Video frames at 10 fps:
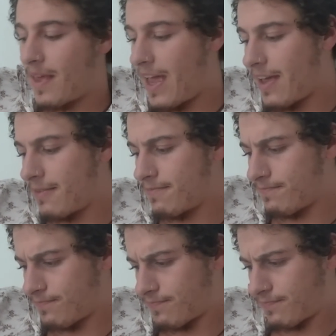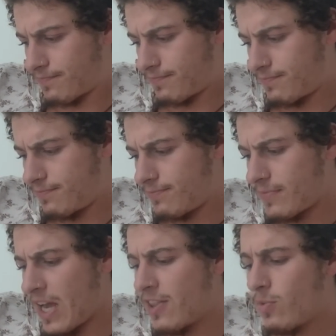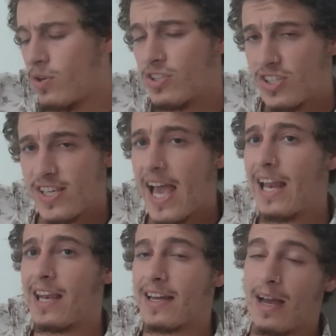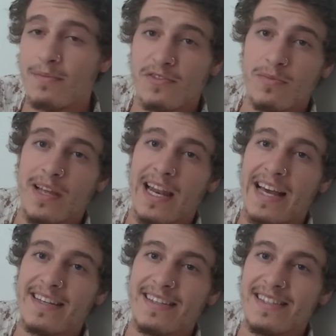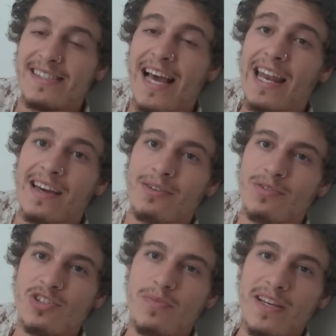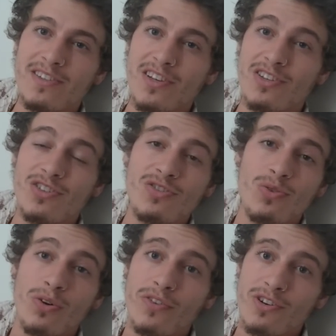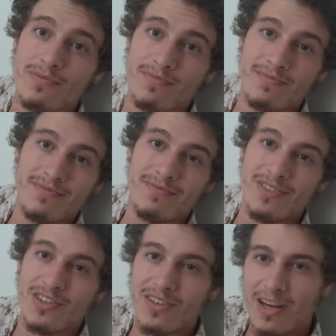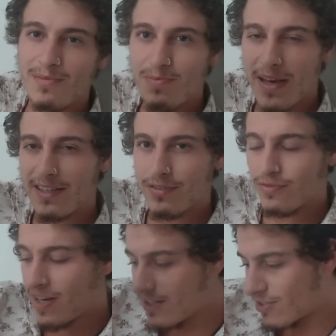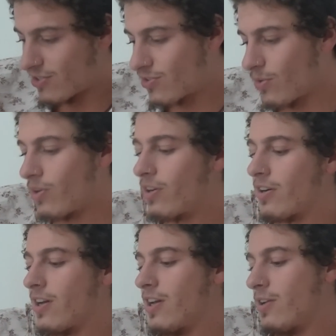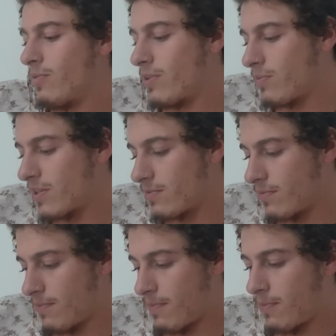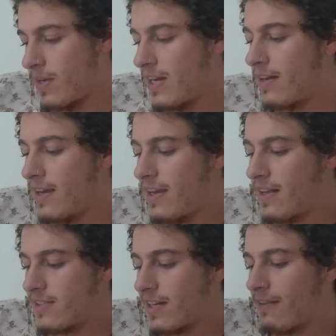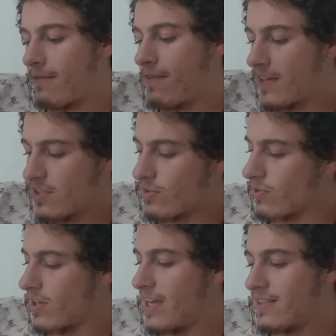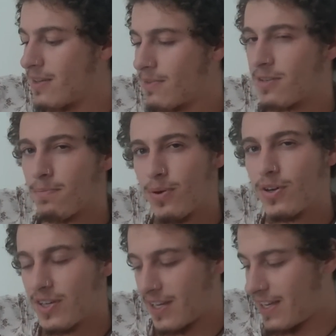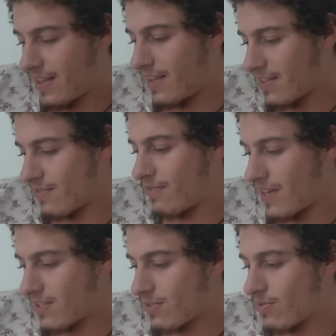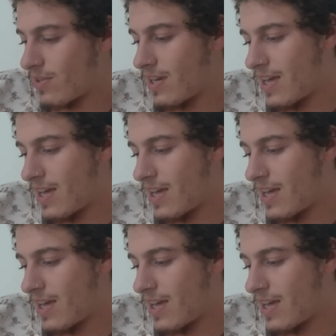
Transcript: And the word cell comes from the Latin cella, which means a storeroom. So it comes back to restore. We need it's like a vessel. We need something to put in this vessel.